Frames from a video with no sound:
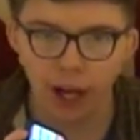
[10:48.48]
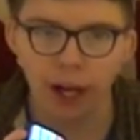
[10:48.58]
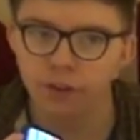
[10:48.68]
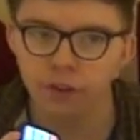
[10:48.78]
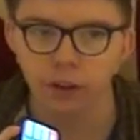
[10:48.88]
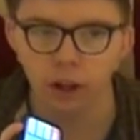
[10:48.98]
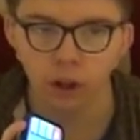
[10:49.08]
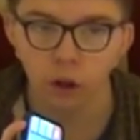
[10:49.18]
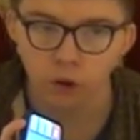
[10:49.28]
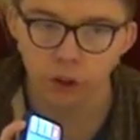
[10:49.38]
and Yaz
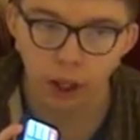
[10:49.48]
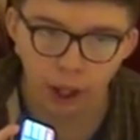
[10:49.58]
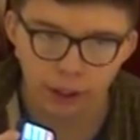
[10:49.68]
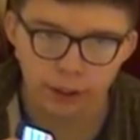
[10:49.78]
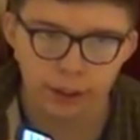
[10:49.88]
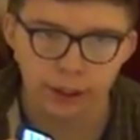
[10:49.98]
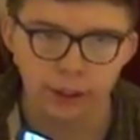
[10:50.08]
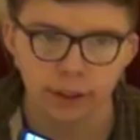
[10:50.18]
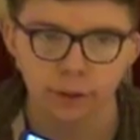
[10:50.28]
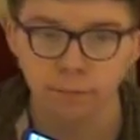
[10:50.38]
got
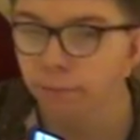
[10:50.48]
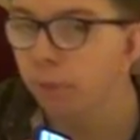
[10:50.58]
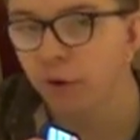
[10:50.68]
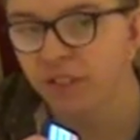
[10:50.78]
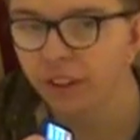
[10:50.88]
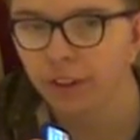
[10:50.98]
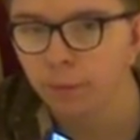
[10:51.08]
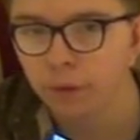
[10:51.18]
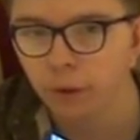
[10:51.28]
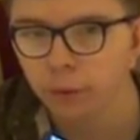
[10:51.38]
neglected most of this
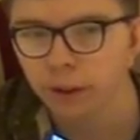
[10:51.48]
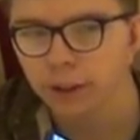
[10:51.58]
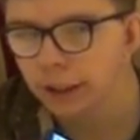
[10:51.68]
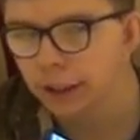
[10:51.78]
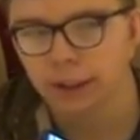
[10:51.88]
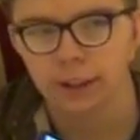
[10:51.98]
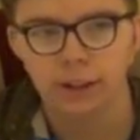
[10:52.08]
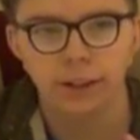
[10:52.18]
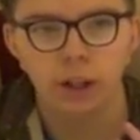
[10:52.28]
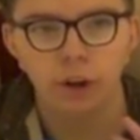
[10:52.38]
episode.
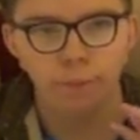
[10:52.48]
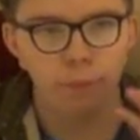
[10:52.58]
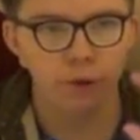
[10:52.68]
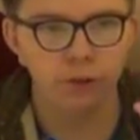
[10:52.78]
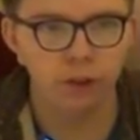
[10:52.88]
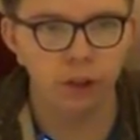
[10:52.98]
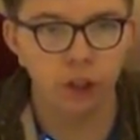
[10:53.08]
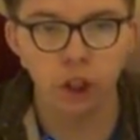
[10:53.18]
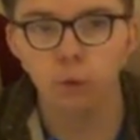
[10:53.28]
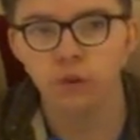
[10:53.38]
They got put
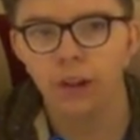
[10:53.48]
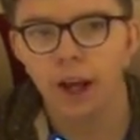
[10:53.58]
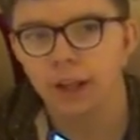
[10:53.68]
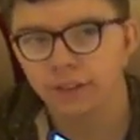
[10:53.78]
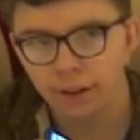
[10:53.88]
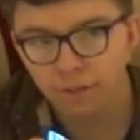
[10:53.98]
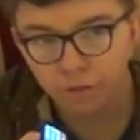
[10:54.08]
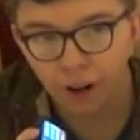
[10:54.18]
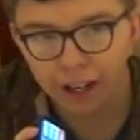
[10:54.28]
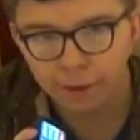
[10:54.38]
to use as in
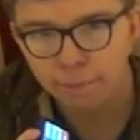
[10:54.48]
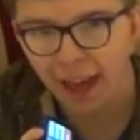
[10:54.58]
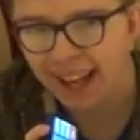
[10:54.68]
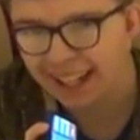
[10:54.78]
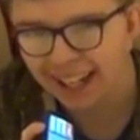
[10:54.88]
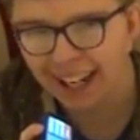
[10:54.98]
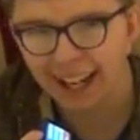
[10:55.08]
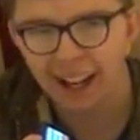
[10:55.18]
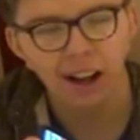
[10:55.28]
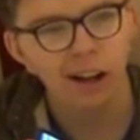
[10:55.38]
finding
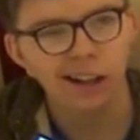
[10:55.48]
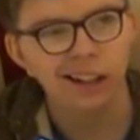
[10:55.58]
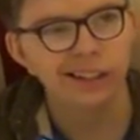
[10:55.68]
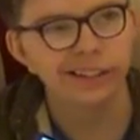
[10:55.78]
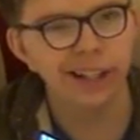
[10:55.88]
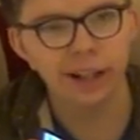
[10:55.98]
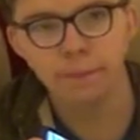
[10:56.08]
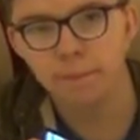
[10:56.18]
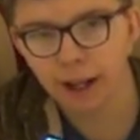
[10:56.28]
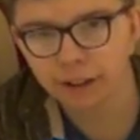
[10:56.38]
Peggy,
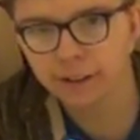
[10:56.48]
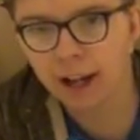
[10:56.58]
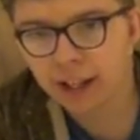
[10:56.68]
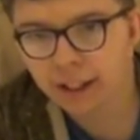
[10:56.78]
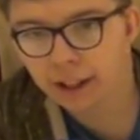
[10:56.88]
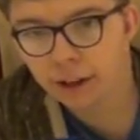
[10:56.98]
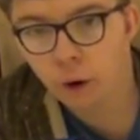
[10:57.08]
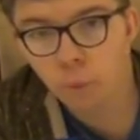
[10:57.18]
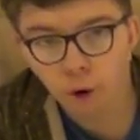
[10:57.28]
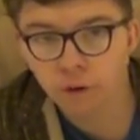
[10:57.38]
sending back to
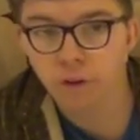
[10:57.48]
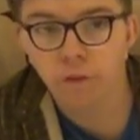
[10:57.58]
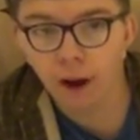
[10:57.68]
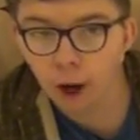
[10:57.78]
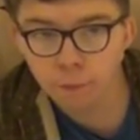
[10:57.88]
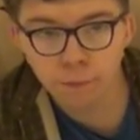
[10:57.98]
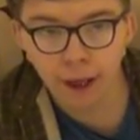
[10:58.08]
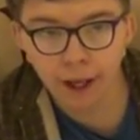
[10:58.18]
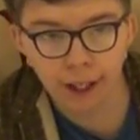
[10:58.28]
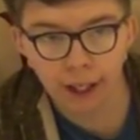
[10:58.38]
1901 to find
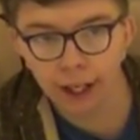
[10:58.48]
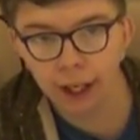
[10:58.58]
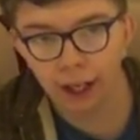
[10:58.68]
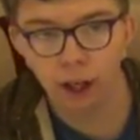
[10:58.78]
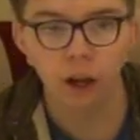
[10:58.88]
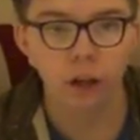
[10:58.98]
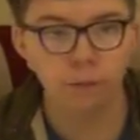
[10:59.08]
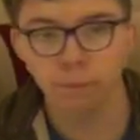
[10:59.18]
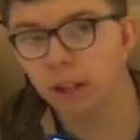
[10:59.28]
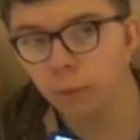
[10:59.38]
Peggy,
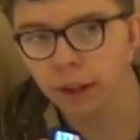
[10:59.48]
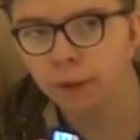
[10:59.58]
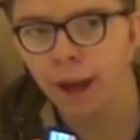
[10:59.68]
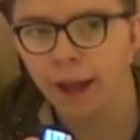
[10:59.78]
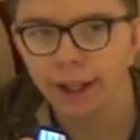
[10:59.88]
to be with